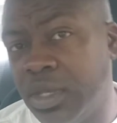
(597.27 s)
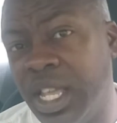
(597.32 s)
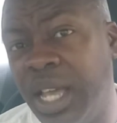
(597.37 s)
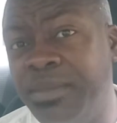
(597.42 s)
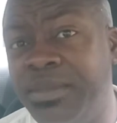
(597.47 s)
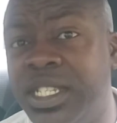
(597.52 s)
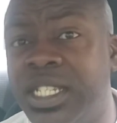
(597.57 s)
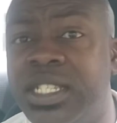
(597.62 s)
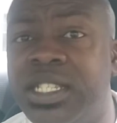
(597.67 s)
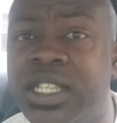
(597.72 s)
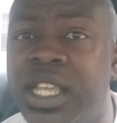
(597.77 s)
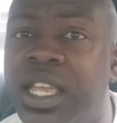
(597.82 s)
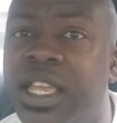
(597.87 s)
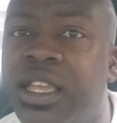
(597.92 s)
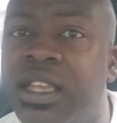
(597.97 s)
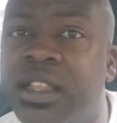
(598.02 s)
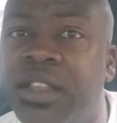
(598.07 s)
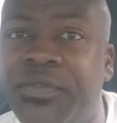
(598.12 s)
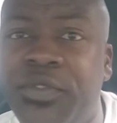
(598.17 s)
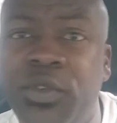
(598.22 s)
I'm just
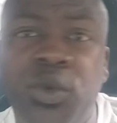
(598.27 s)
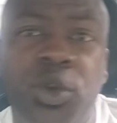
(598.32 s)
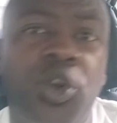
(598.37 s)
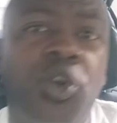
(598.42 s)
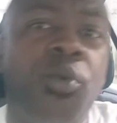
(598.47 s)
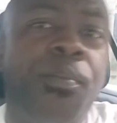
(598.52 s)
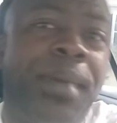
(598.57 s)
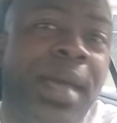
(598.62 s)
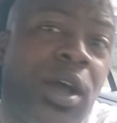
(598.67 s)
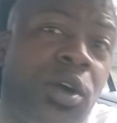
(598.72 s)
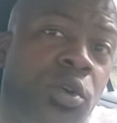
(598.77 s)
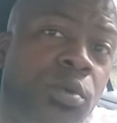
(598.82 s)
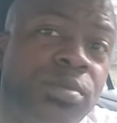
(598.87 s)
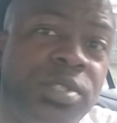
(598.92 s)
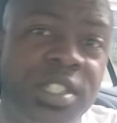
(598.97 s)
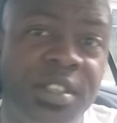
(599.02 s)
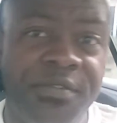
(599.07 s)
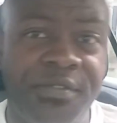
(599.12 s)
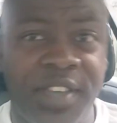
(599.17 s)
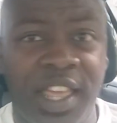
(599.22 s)
saying, if you want to go back home
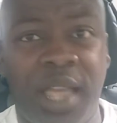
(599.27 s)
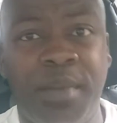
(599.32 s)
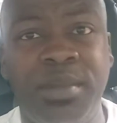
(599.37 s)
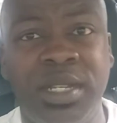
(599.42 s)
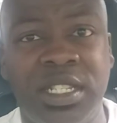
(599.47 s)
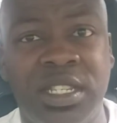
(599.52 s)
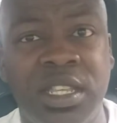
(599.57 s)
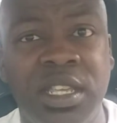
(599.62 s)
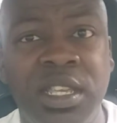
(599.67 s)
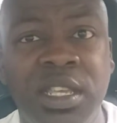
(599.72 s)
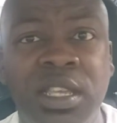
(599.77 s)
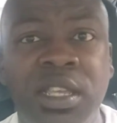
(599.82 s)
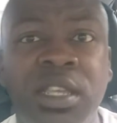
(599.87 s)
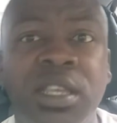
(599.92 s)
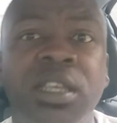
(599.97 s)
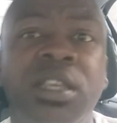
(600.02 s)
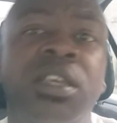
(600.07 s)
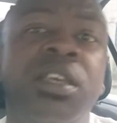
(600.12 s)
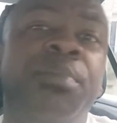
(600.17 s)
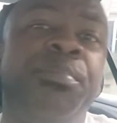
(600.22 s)
to your families,
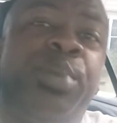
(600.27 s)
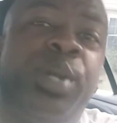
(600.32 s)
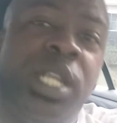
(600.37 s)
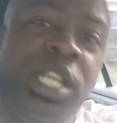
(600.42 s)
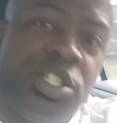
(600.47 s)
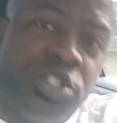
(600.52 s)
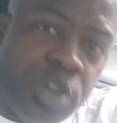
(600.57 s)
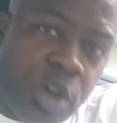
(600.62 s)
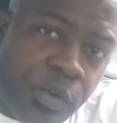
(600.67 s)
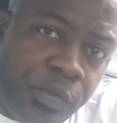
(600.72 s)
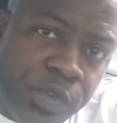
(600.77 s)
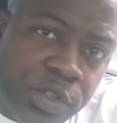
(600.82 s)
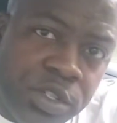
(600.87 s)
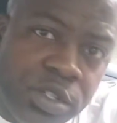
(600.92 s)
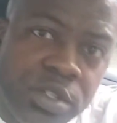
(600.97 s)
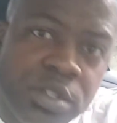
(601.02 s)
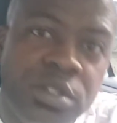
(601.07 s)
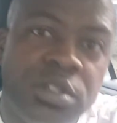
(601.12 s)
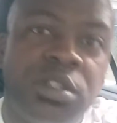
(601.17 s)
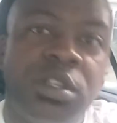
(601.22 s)
police
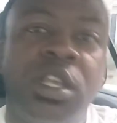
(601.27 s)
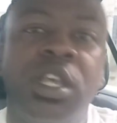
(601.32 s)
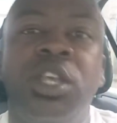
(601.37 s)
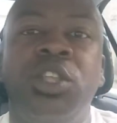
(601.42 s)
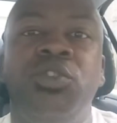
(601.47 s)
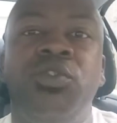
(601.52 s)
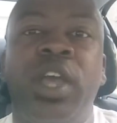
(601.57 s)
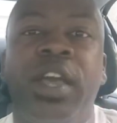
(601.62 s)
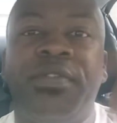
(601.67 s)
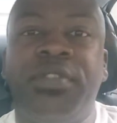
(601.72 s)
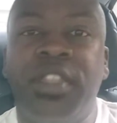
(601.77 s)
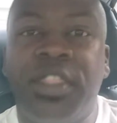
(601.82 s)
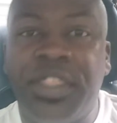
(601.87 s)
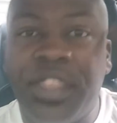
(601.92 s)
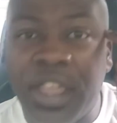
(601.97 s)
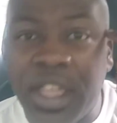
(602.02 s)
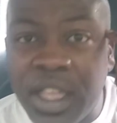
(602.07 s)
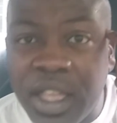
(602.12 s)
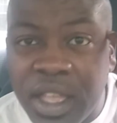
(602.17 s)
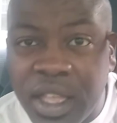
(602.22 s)
officers, you have to
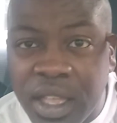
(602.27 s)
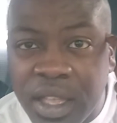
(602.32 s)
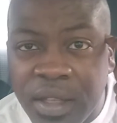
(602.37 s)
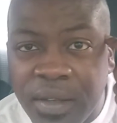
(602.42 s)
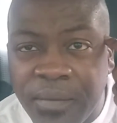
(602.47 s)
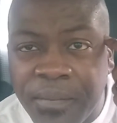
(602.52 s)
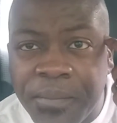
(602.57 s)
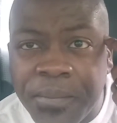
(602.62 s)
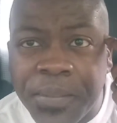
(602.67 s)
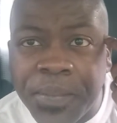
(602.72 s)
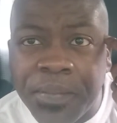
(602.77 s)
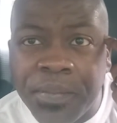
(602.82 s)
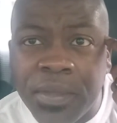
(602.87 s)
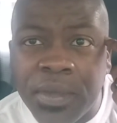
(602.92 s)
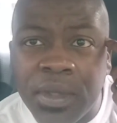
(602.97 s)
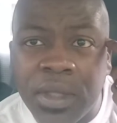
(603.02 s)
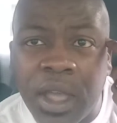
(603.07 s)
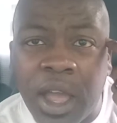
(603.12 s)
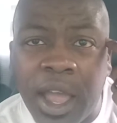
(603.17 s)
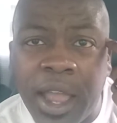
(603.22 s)
think.
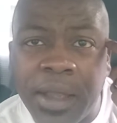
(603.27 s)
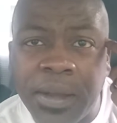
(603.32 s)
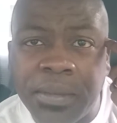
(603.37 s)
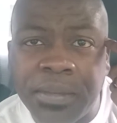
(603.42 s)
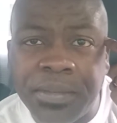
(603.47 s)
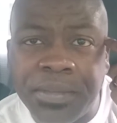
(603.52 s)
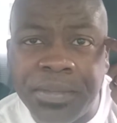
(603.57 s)
All right?